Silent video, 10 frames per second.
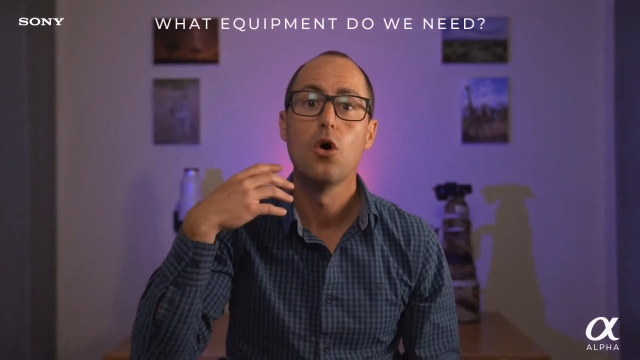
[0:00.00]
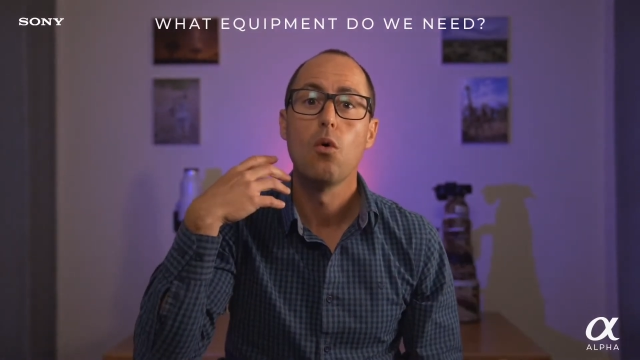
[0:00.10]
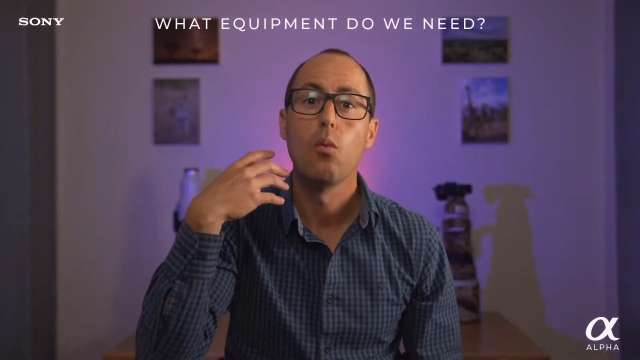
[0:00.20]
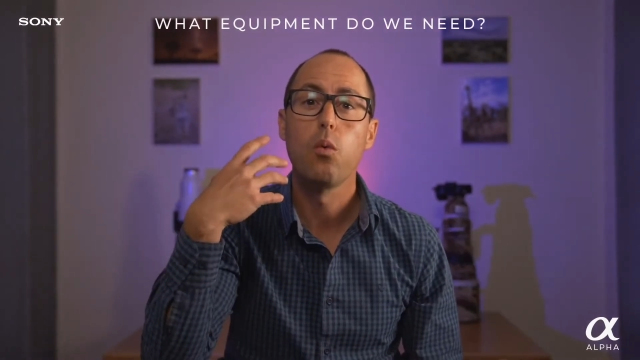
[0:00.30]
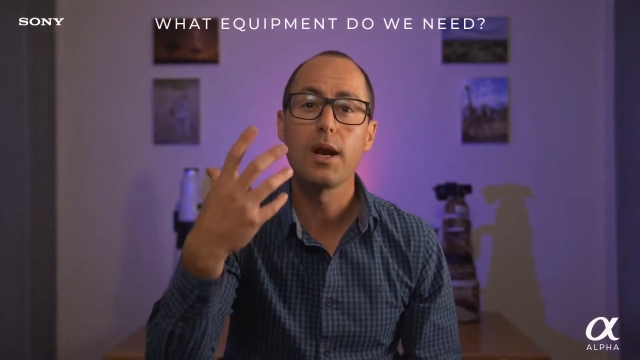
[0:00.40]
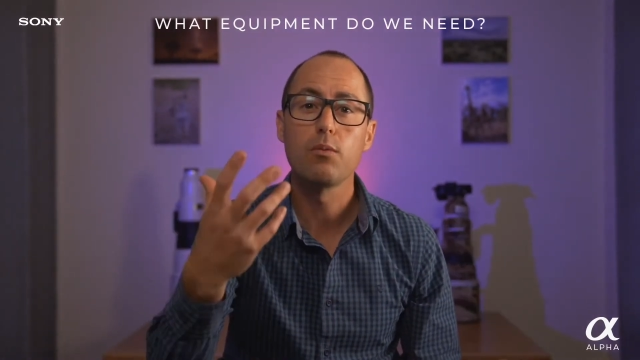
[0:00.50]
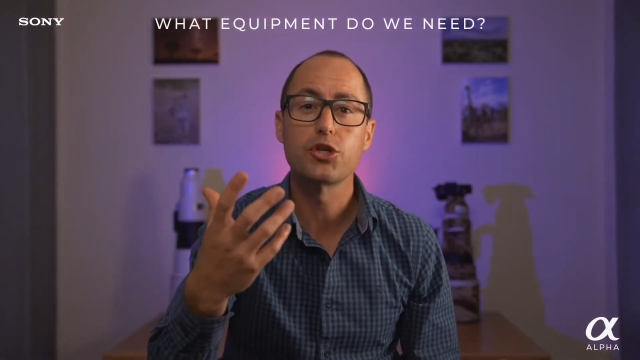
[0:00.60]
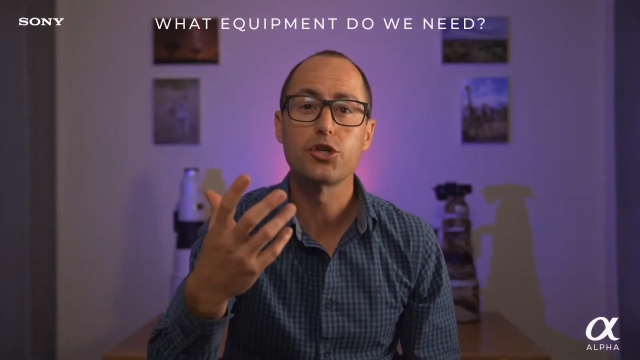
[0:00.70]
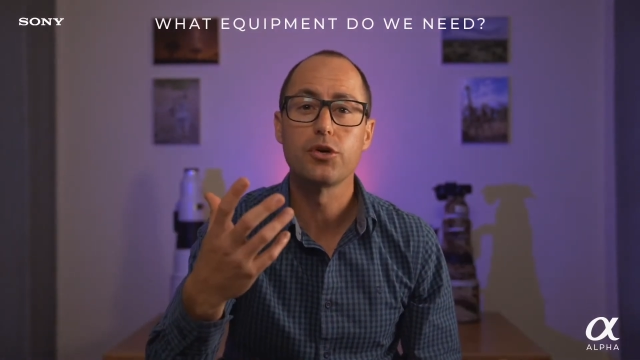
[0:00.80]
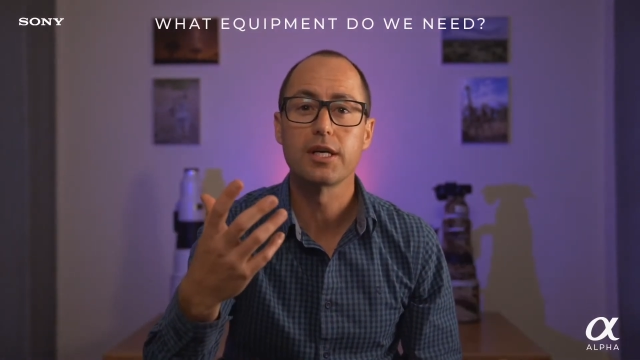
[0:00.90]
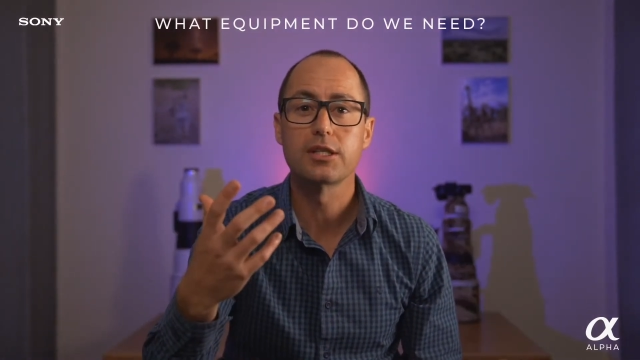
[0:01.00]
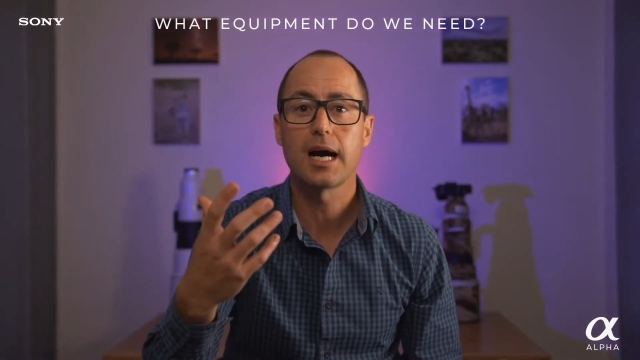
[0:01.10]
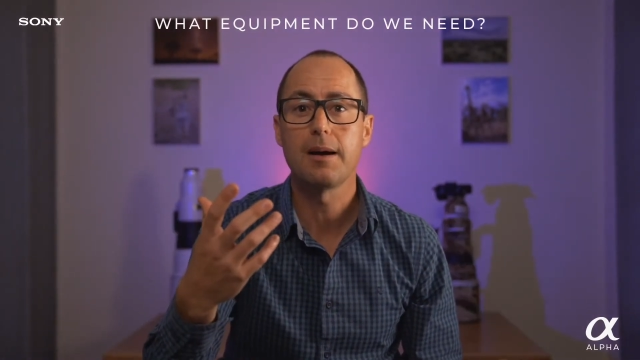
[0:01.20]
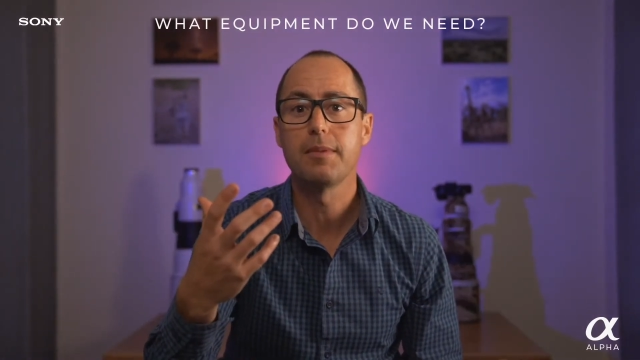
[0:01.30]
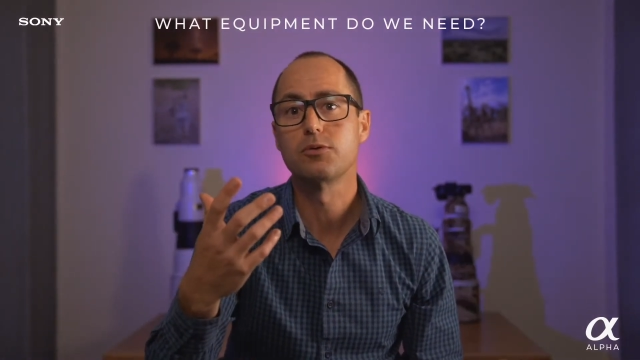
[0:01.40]
When we're shooting
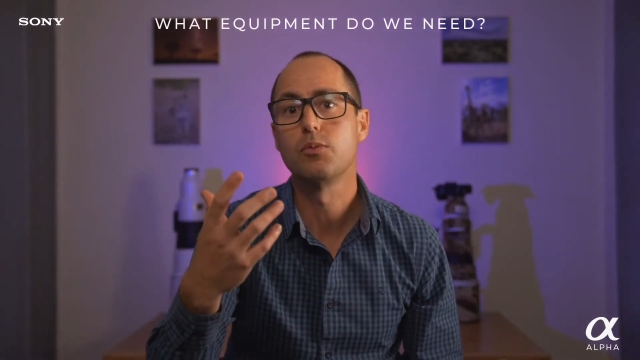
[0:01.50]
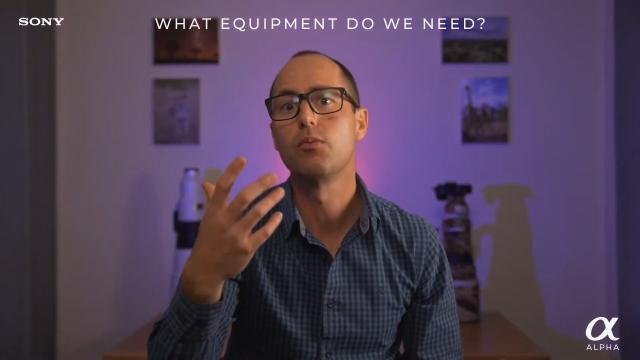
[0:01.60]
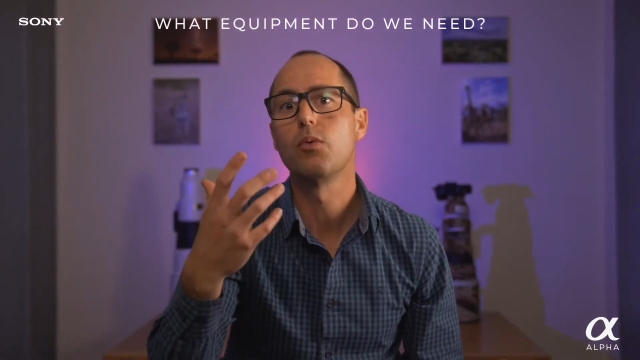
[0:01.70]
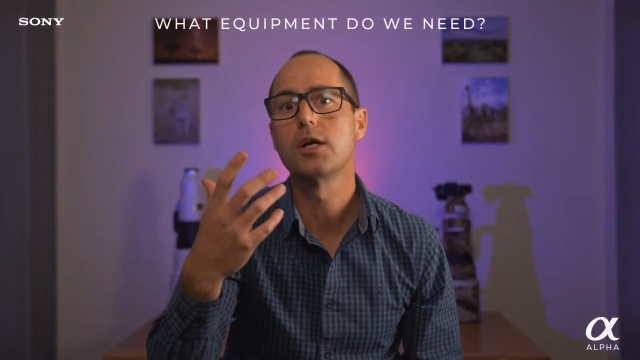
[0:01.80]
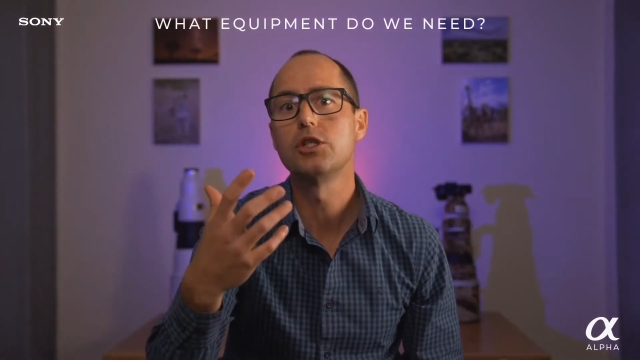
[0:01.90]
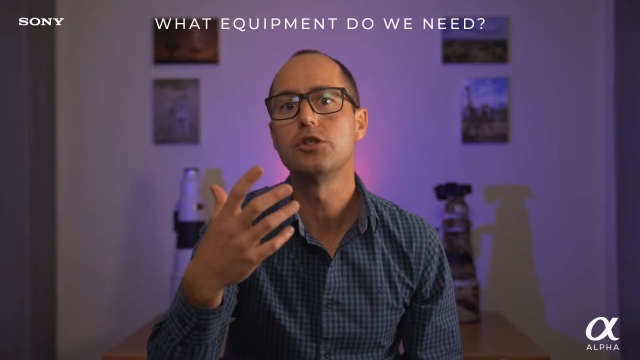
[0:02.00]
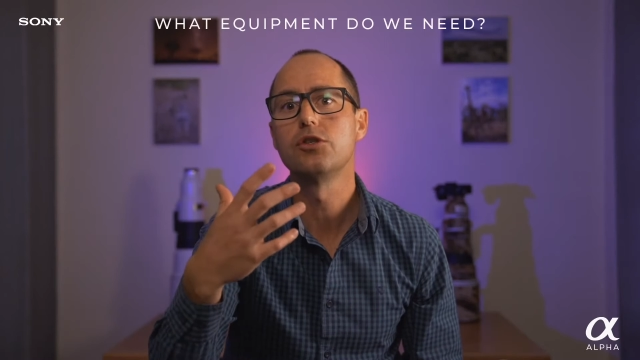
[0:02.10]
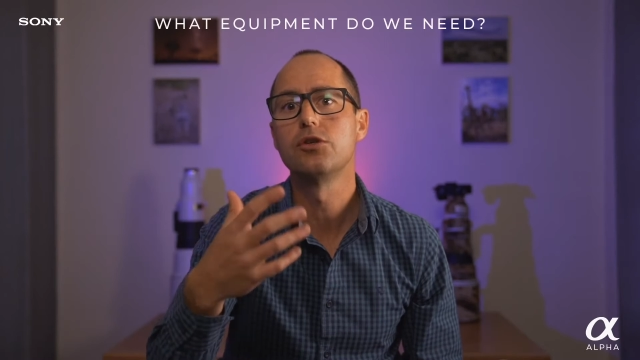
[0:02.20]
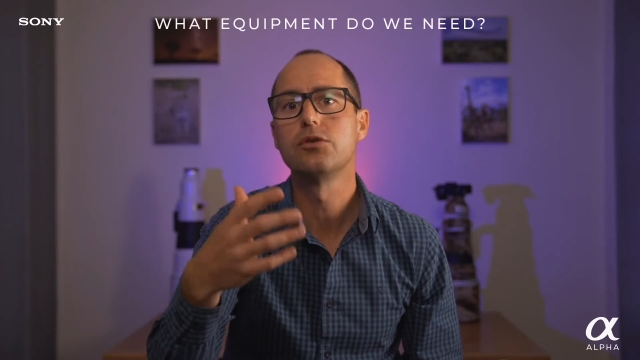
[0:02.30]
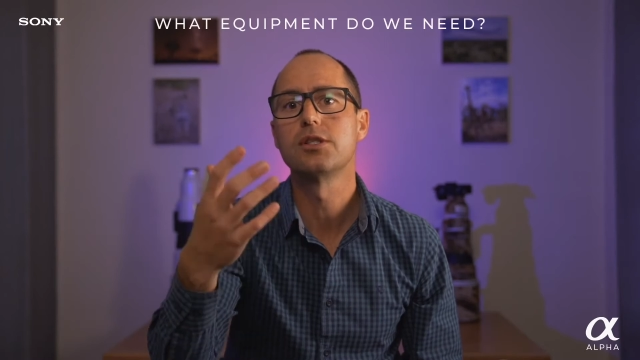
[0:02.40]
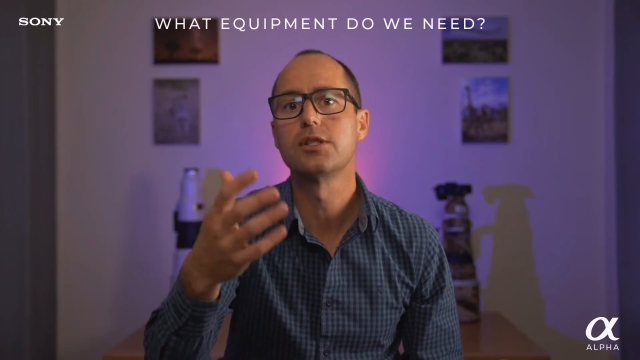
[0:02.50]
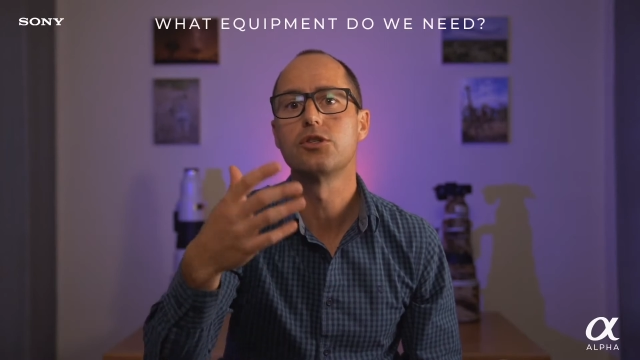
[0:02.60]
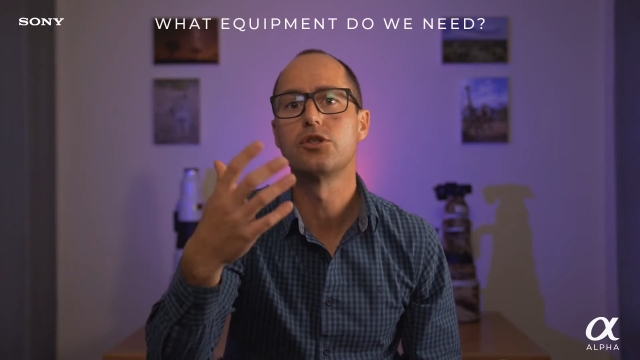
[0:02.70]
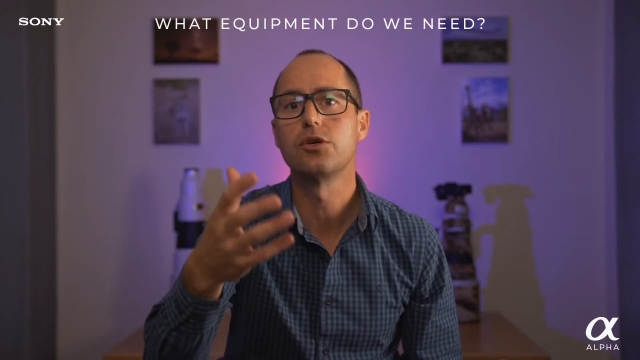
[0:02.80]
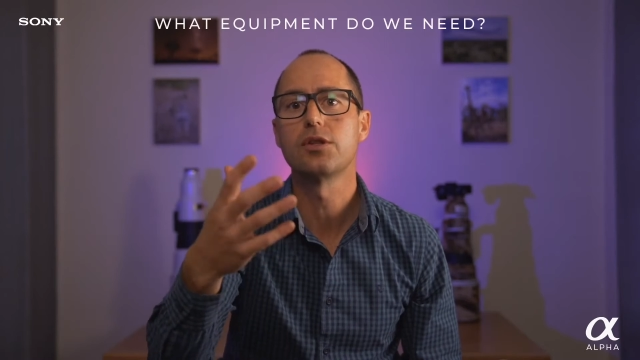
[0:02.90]
time-lapse, we want to shoot